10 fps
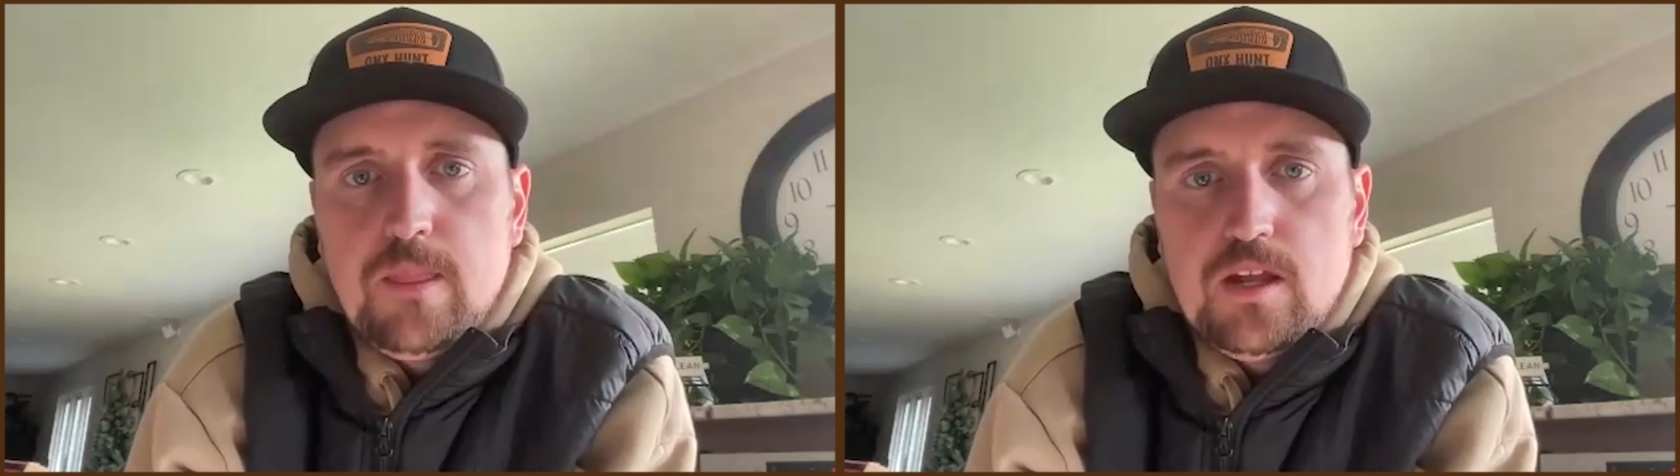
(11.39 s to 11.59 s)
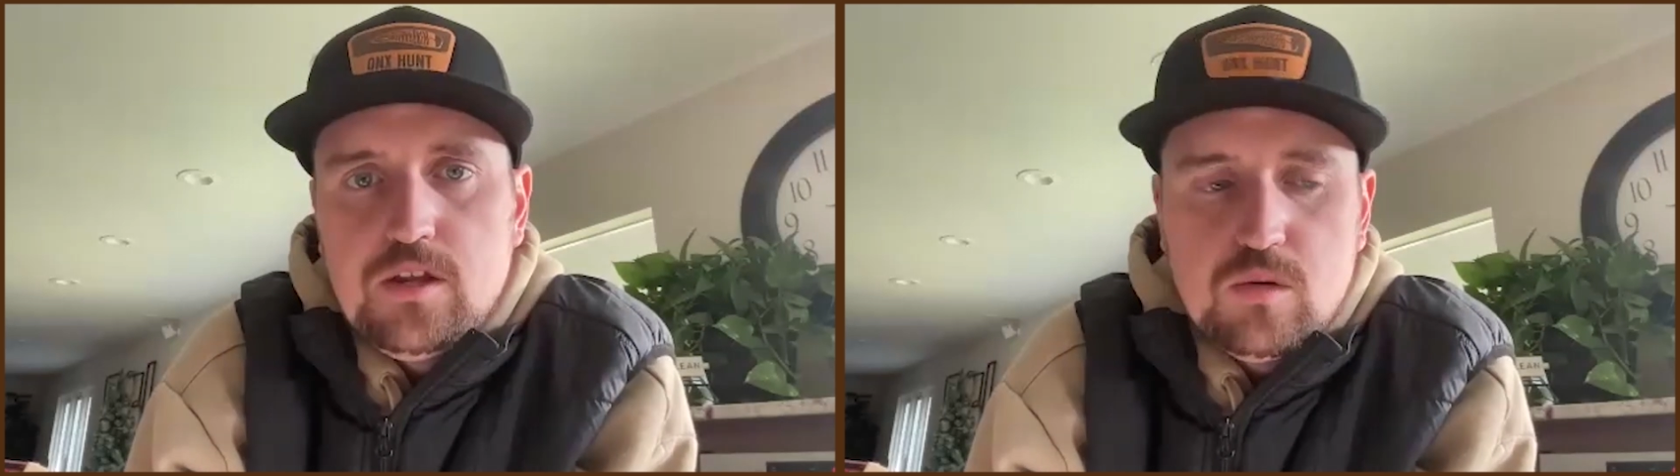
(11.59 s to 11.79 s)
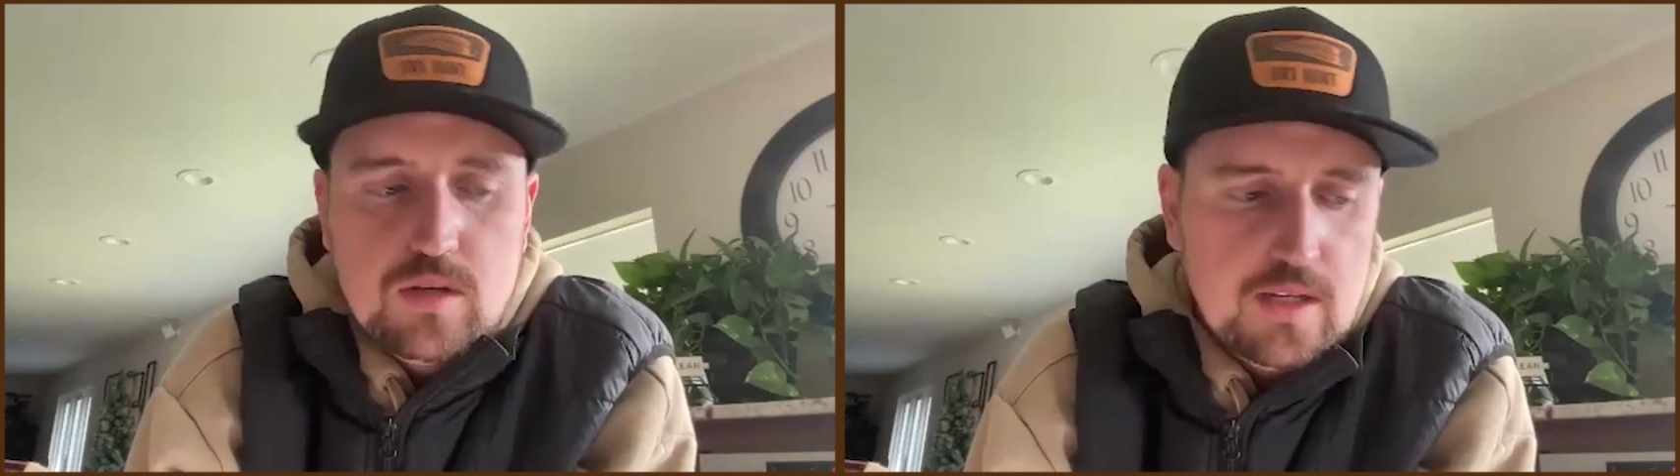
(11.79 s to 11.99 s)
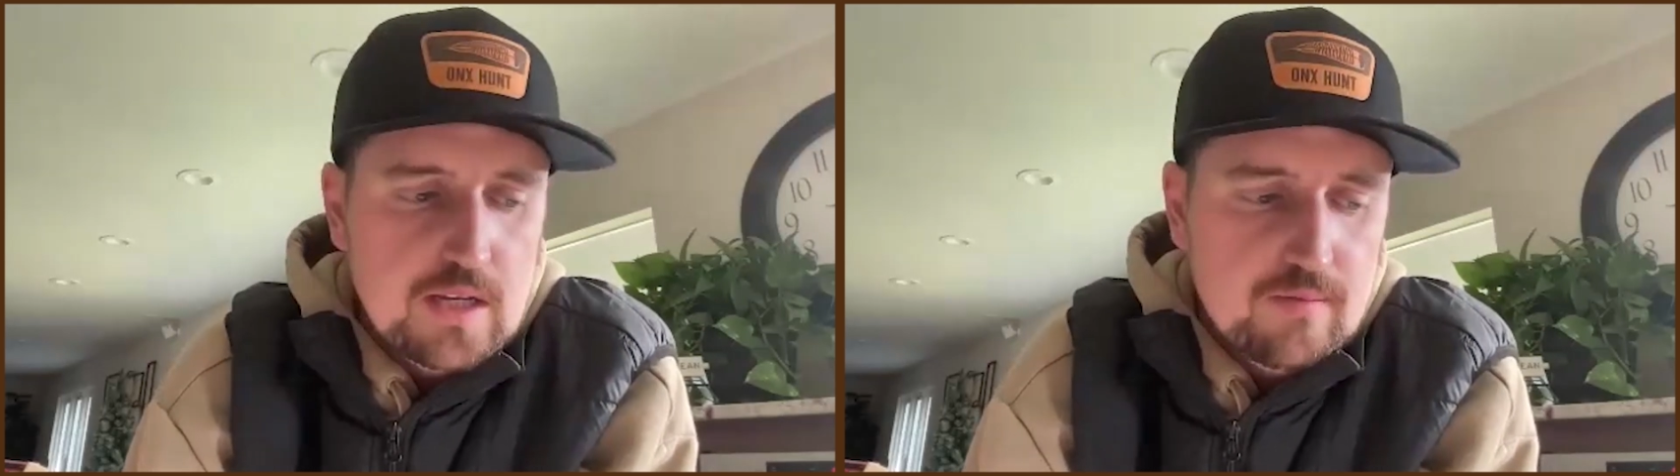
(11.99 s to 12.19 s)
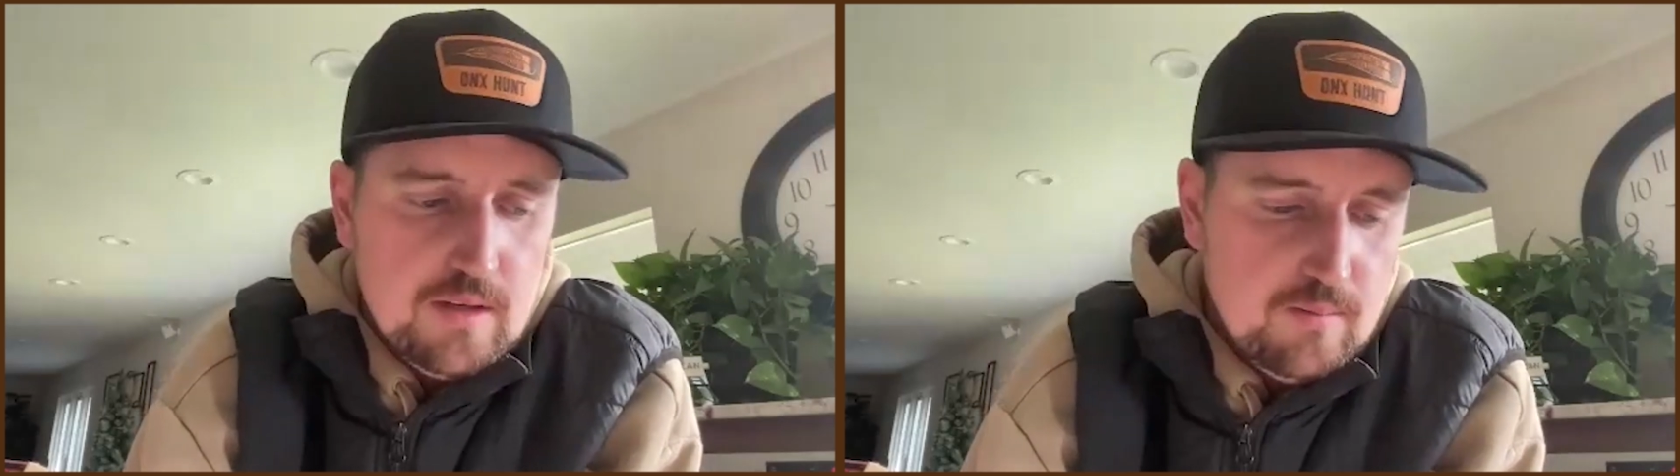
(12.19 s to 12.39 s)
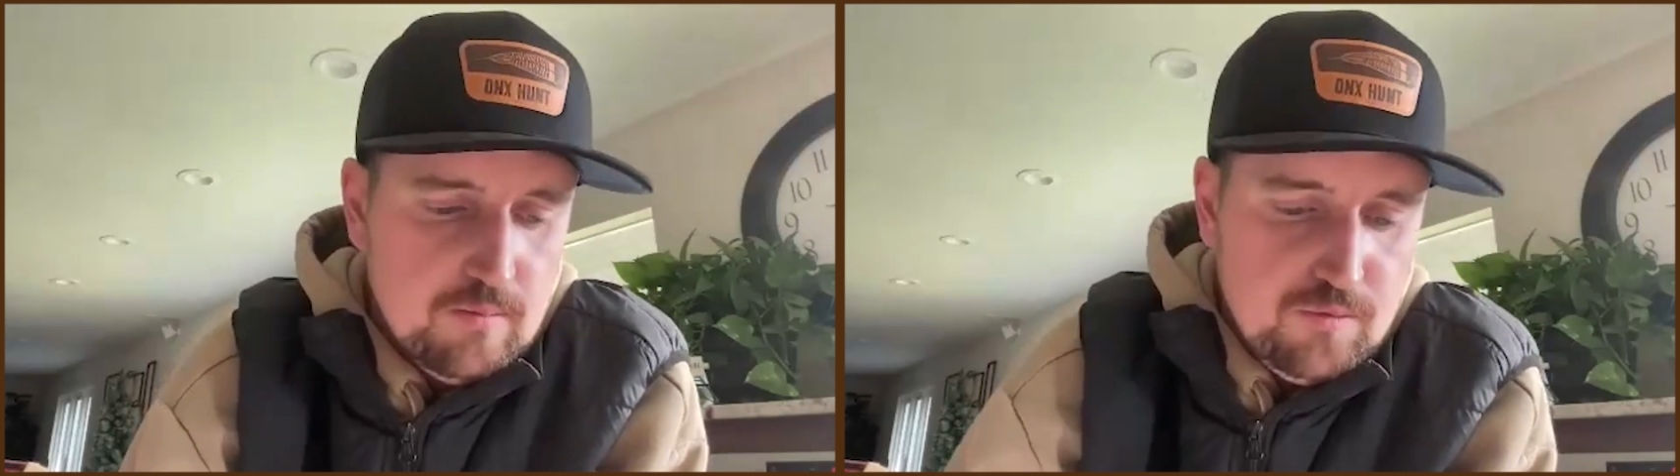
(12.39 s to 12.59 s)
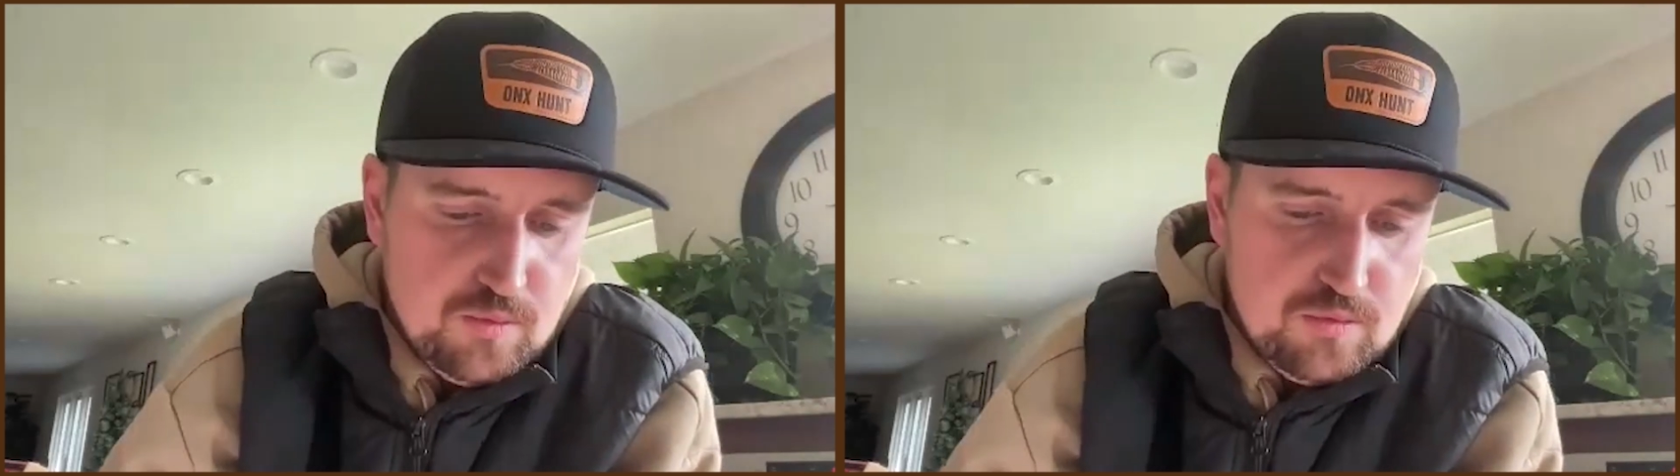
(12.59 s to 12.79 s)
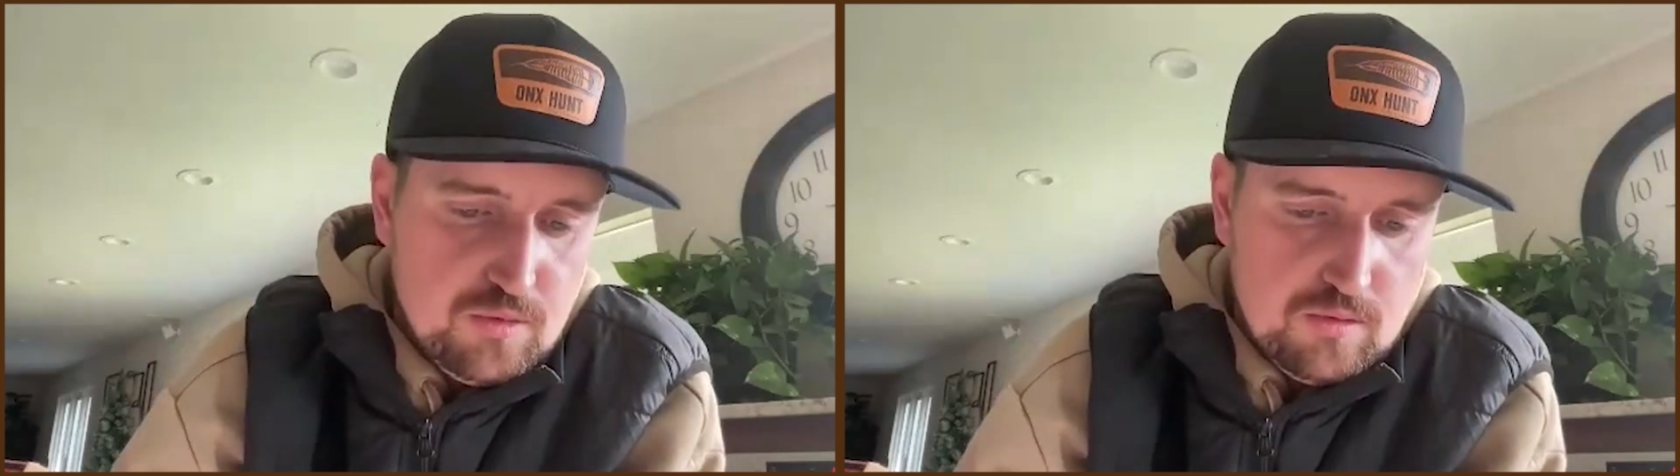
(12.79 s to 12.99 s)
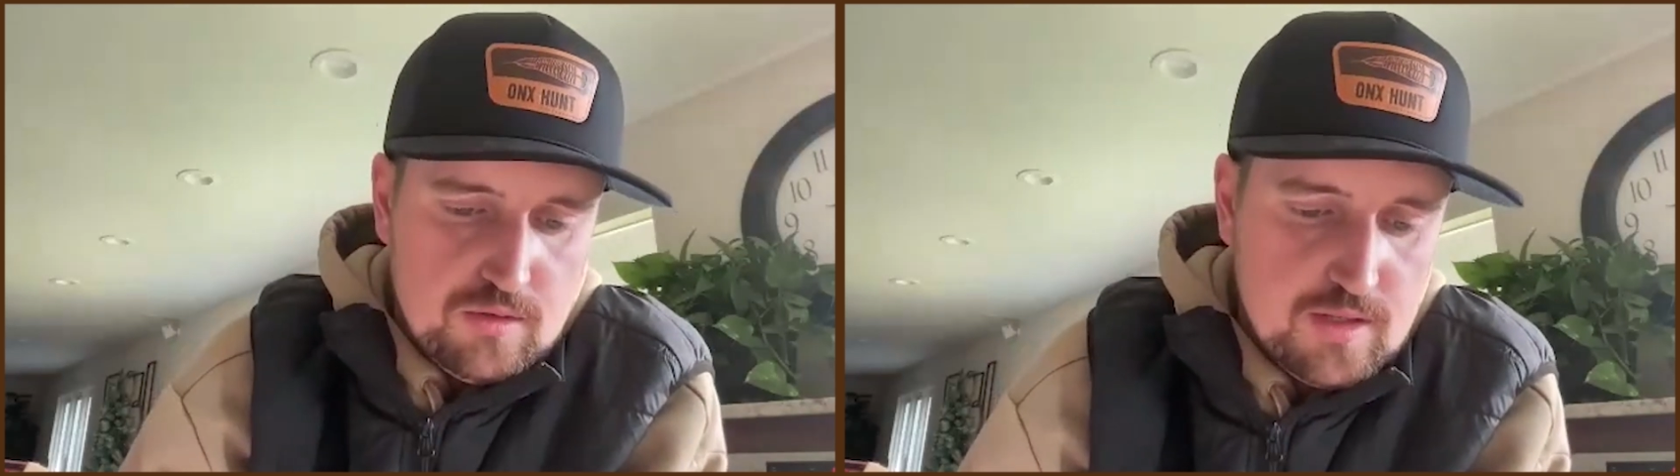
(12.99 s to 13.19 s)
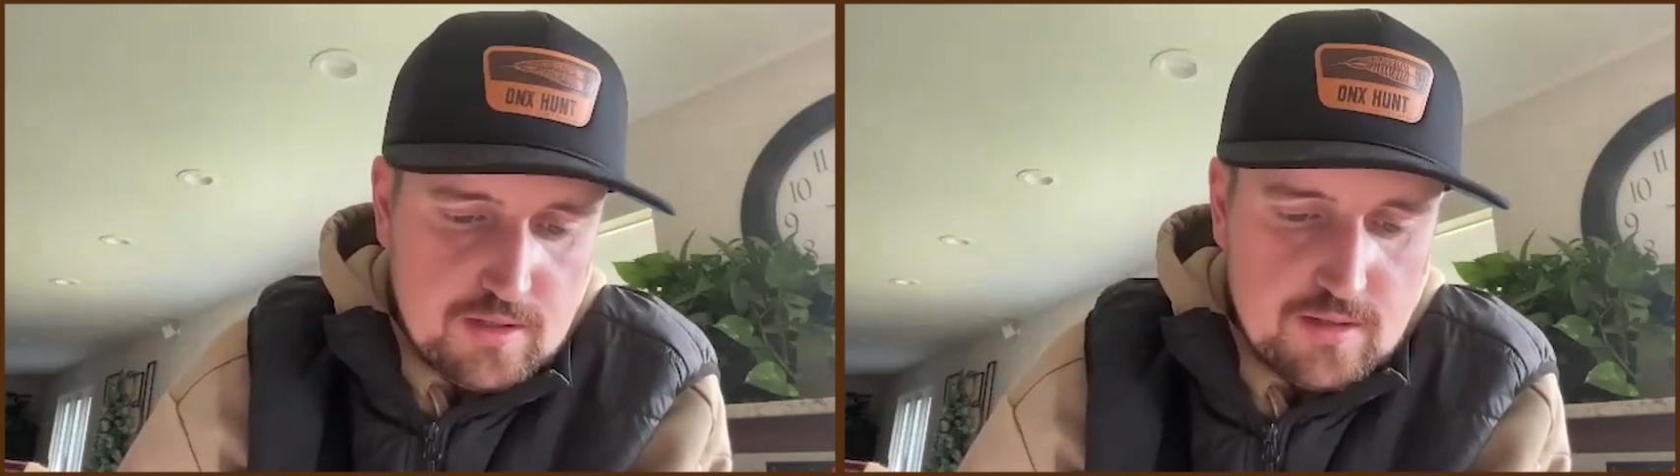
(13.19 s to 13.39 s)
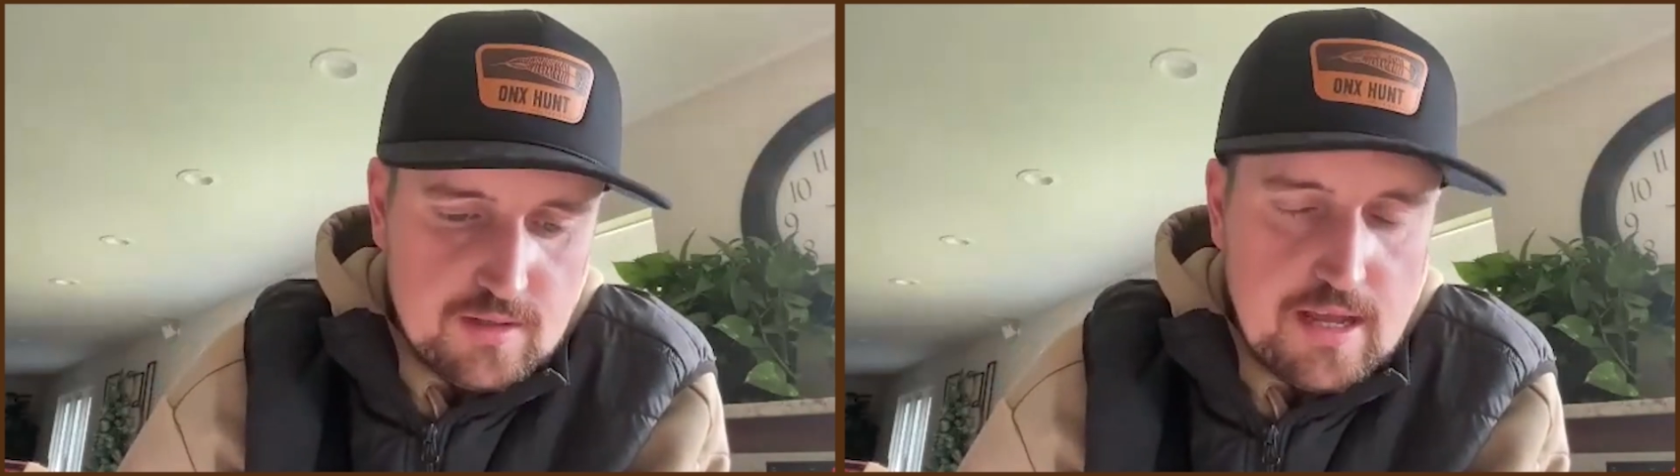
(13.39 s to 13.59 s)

and you can give him food sources